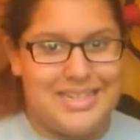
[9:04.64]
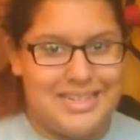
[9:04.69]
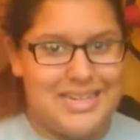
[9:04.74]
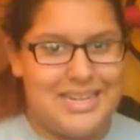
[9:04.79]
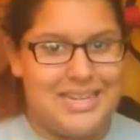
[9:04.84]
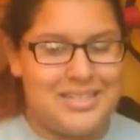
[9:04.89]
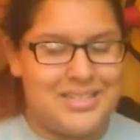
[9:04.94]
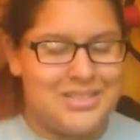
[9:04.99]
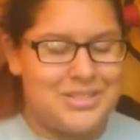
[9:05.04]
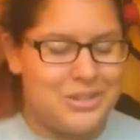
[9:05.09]

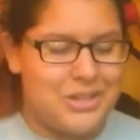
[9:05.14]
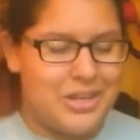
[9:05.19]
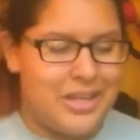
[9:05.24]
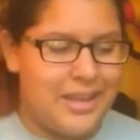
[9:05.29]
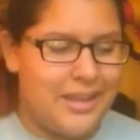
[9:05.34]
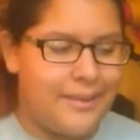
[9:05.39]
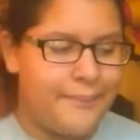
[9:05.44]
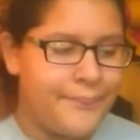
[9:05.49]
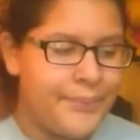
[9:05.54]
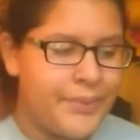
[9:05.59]

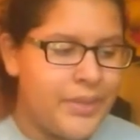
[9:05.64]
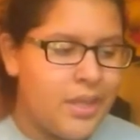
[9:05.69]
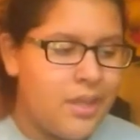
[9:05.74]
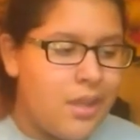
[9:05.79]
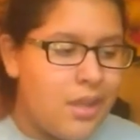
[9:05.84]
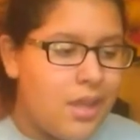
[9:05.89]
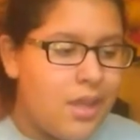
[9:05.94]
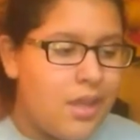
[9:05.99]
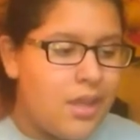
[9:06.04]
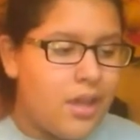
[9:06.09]
yesterday.
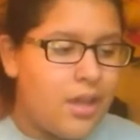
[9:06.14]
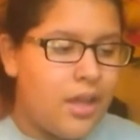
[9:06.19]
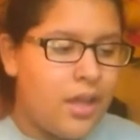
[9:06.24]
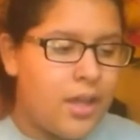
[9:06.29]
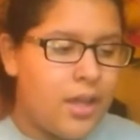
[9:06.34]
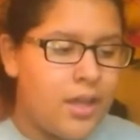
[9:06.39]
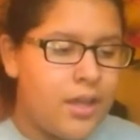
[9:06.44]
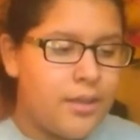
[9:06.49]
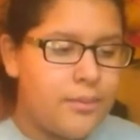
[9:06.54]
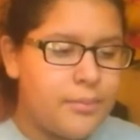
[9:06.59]

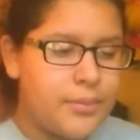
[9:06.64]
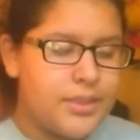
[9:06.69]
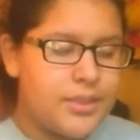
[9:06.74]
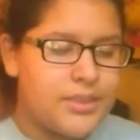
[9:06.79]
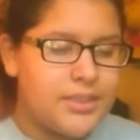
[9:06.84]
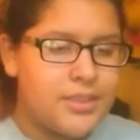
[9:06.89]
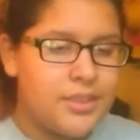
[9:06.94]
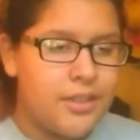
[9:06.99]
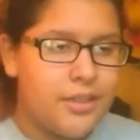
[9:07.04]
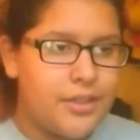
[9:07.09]

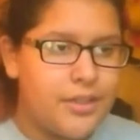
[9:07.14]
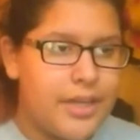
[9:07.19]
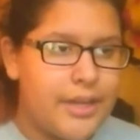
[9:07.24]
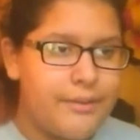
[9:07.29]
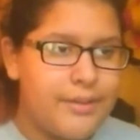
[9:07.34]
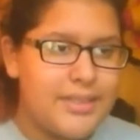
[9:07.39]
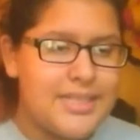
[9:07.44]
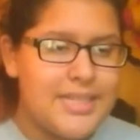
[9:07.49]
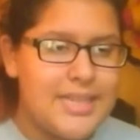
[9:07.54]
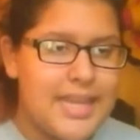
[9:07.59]
So I
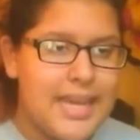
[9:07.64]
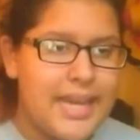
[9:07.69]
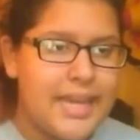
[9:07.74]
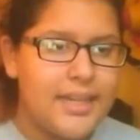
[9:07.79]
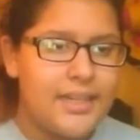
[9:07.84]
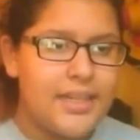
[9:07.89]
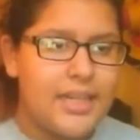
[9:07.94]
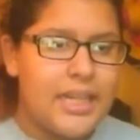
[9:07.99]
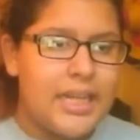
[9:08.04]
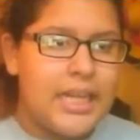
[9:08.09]
went to that,
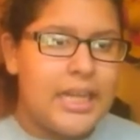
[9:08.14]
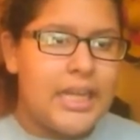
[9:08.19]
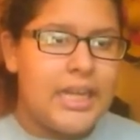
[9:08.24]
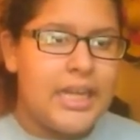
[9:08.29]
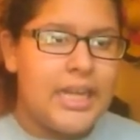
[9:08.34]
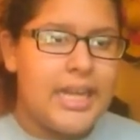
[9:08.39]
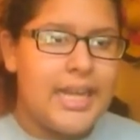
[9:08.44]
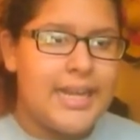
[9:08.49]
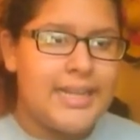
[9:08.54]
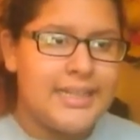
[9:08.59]

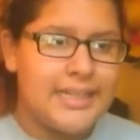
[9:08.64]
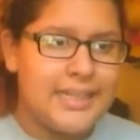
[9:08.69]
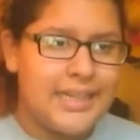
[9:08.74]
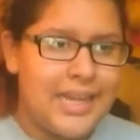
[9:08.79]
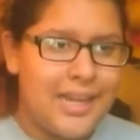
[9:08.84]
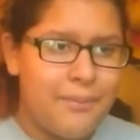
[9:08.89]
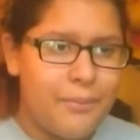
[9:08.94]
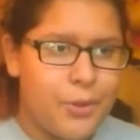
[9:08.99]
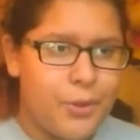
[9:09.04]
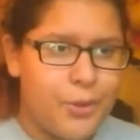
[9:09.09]
and then
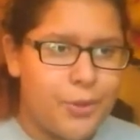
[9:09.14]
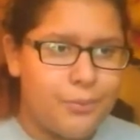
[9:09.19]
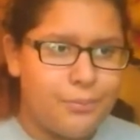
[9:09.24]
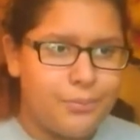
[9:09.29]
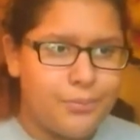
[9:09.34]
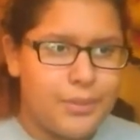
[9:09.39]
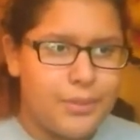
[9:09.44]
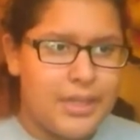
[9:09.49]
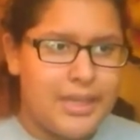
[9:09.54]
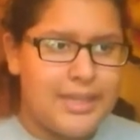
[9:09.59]
came home
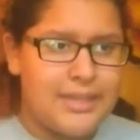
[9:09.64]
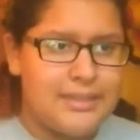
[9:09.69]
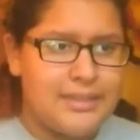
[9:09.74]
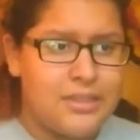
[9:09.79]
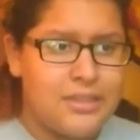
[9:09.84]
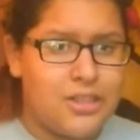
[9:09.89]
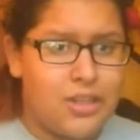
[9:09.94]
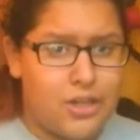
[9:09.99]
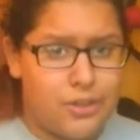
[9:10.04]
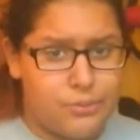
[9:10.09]
and
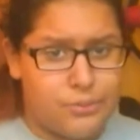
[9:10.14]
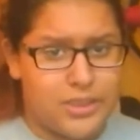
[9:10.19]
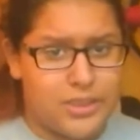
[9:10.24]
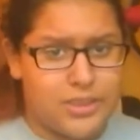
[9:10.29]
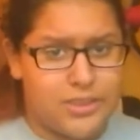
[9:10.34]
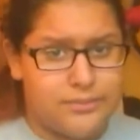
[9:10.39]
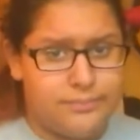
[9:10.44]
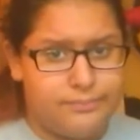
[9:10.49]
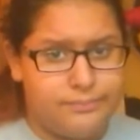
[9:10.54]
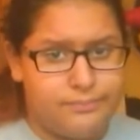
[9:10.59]
did yard
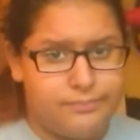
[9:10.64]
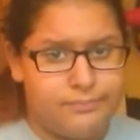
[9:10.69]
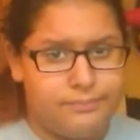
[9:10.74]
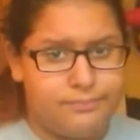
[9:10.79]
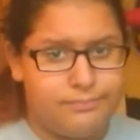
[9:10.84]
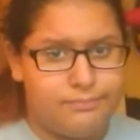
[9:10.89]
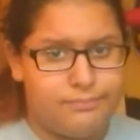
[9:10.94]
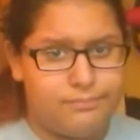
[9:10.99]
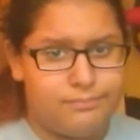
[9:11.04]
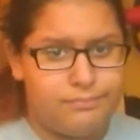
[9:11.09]
work
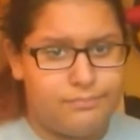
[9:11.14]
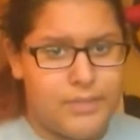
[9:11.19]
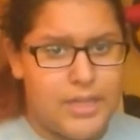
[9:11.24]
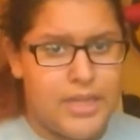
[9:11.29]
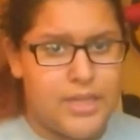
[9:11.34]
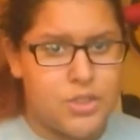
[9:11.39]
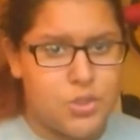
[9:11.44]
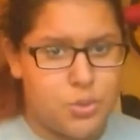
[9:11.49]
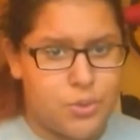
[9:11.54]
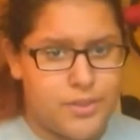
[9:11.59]

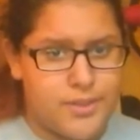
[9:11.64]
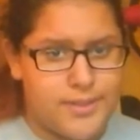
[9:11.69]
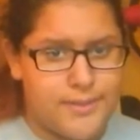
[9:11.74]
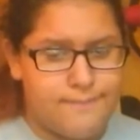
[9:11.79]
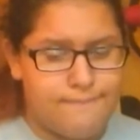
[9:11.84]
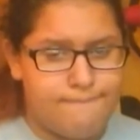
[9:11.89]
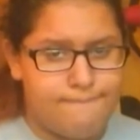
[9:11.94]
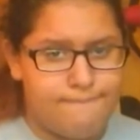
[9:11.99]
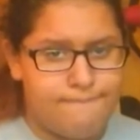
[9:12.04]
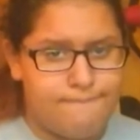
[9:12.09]
and chores.
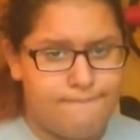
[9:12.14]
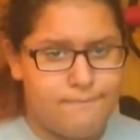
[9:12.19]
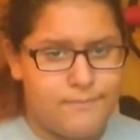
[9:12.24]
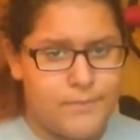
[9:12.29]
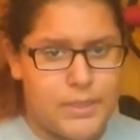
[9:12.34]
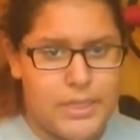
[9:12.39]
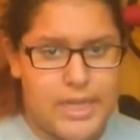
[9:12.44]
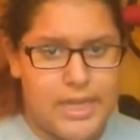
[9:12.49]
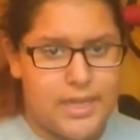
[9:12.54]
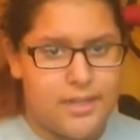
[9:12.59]

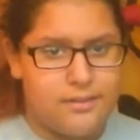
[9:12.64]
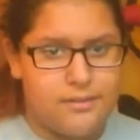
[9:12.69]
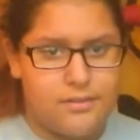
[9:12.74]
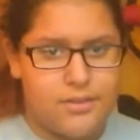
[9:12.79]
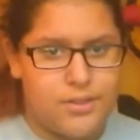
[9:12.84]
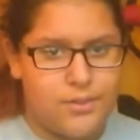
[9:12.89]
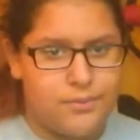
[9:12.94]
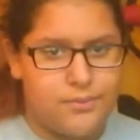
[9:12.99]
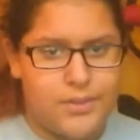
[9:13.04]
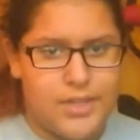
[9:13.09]
No,
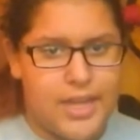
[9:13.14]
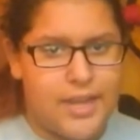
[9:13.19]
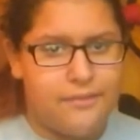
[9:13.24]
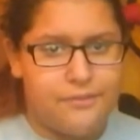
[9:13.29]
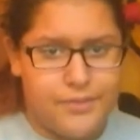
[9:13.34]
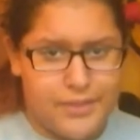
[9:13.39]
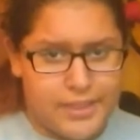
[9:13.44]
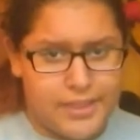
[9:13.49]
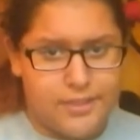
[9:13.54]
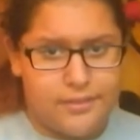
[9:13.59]
not
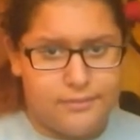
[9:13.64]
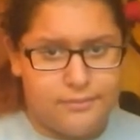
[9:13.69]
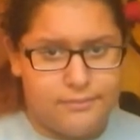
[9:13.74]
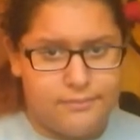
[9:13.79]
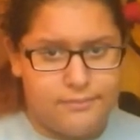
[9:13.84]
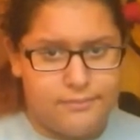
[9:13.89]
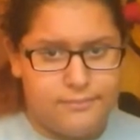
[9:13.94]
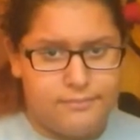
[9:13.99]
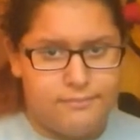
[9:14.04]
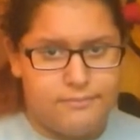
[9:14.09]
fun.
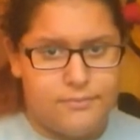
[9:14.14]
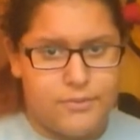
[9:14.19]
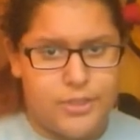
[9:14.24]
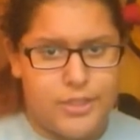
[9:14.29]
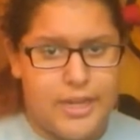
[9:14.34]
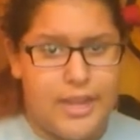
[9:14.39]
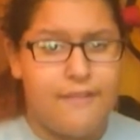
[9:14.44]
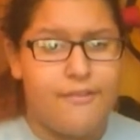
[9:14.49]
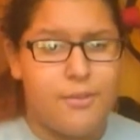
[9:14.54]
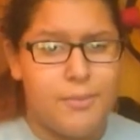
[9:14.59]

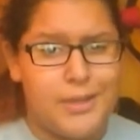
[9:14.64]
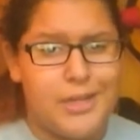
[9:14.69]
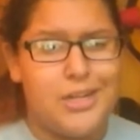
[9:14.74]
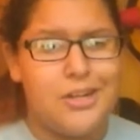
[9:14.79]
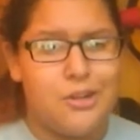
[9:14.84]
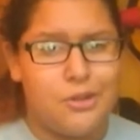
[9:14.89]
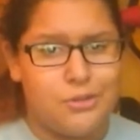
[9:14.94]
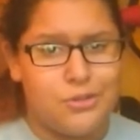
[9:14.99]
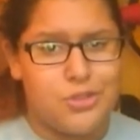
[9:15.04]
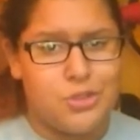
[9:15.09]
Everybody
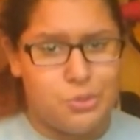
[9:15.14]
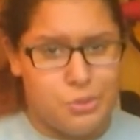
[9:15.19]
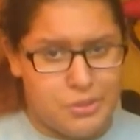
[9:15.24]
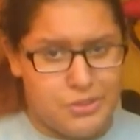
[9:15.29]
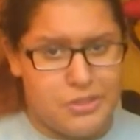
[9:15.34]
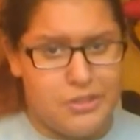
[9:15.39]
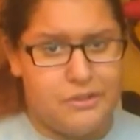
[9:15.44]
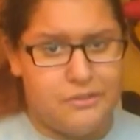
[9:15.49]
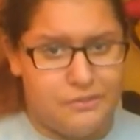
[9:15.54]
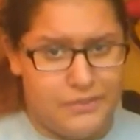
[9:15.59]
knows chores
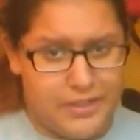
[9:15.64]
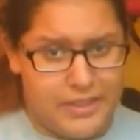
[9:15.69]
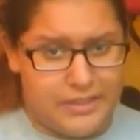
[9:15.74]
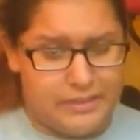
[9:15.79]
aren't fun.